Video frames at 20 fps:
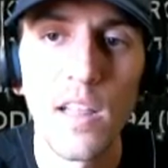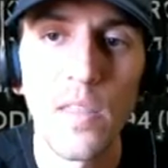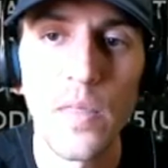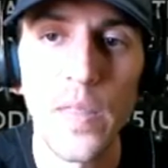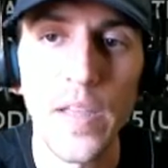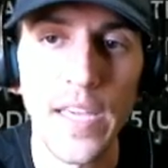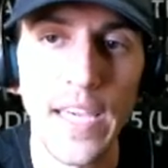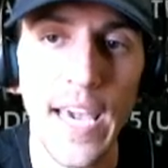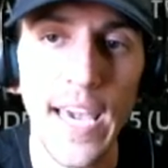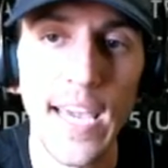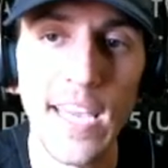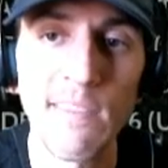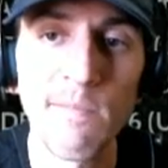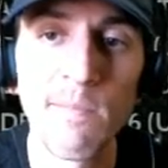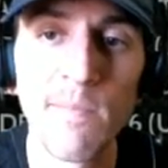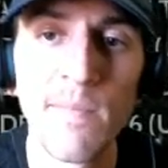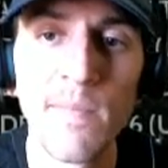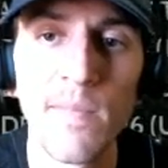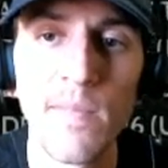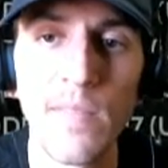the game,
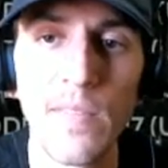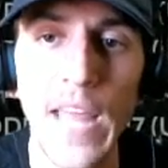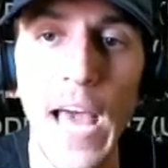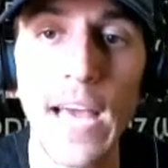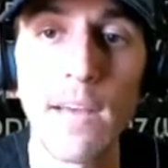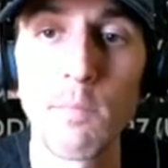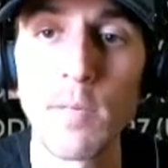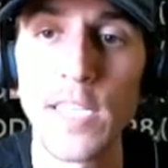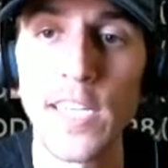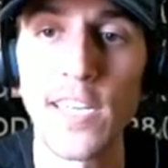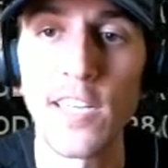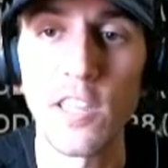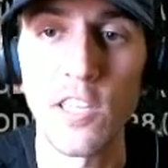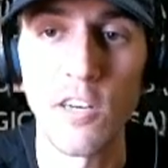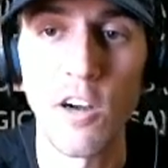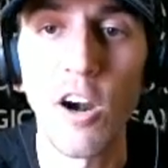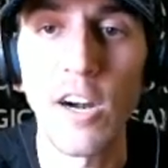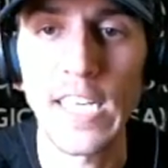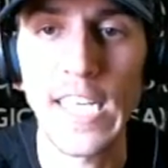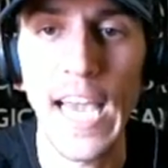that particular
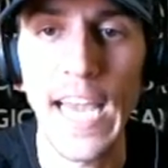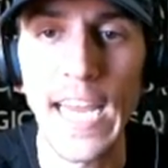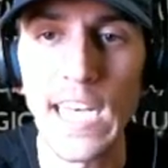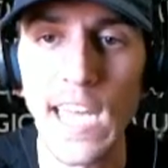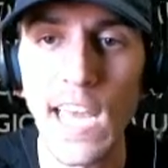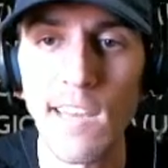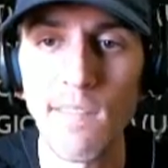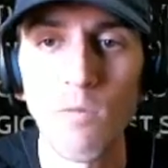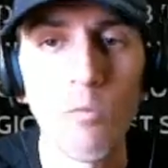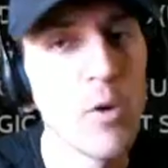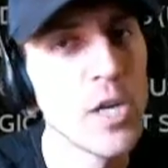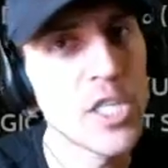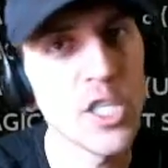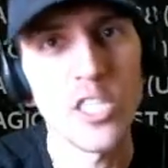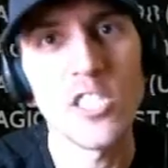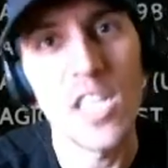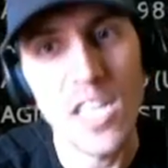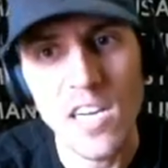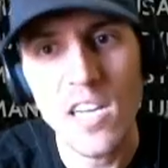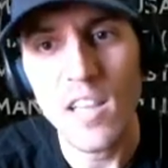arcade game, which
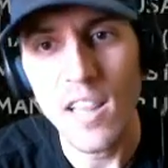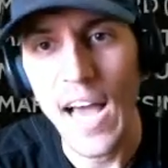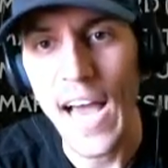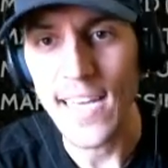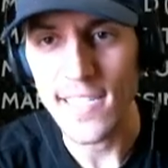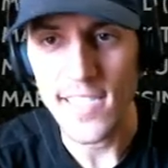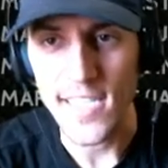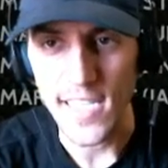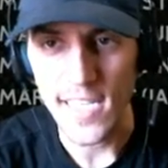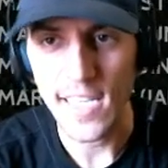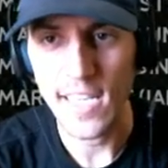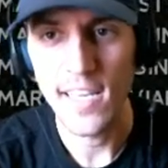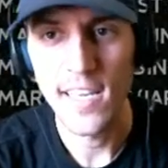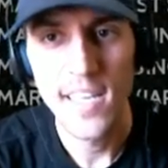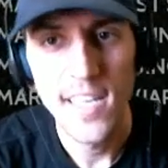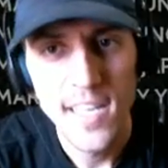is a classic.